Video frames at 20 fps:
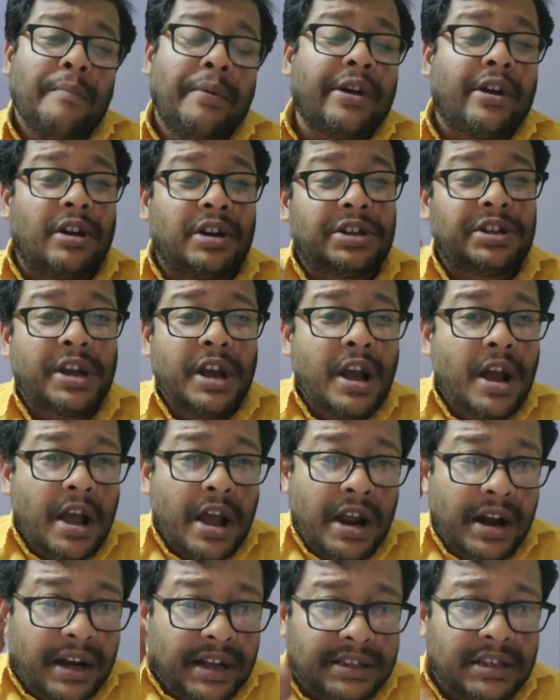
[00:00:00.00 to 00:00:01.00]
because
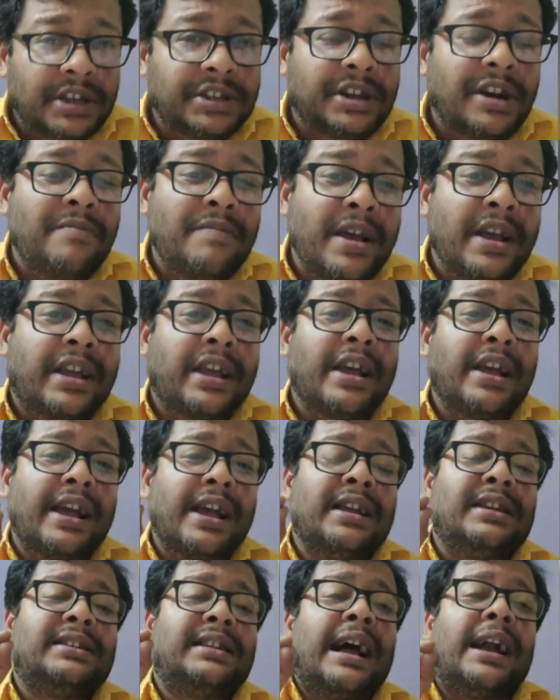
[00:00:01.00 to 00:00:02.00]
decision
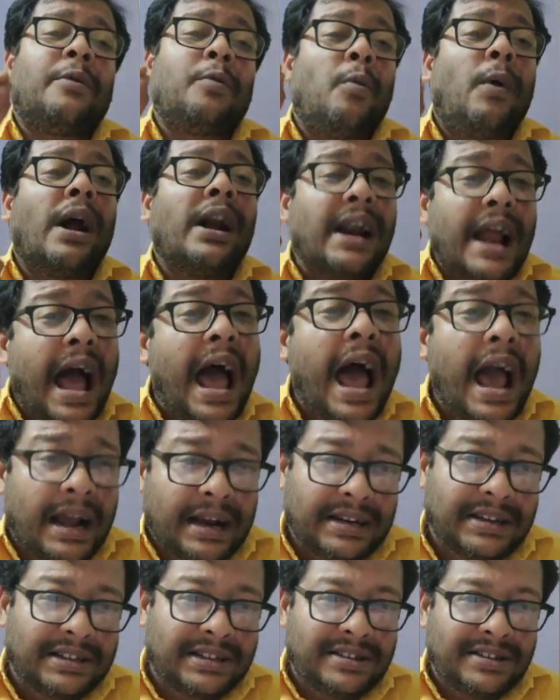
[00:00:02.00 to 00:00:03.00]
making is that one
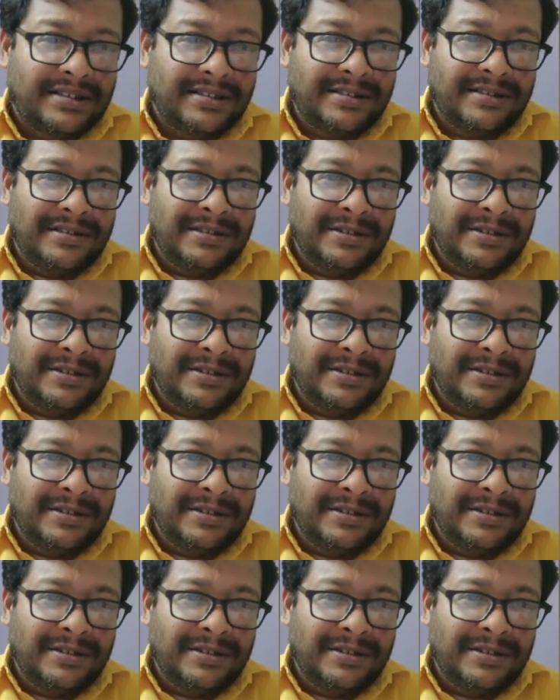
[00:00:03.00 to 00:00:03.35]
act